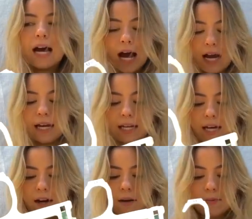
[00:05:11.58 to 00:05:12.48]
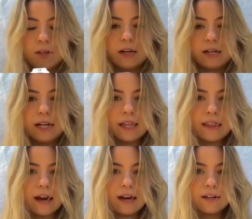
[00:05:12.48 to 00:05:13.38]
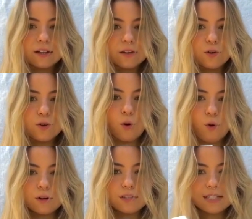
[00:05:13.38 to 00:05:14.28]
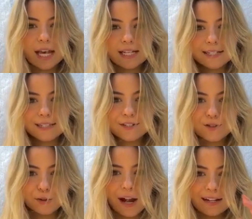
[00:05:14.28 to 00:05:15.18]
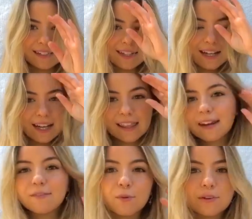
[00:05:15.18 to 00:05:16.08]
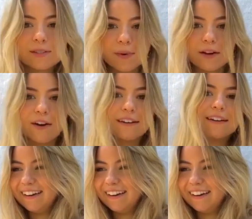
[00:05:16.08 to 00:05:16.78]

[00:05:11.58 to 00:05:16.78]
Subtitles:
I hopped on that little corset trend that everyone's been on.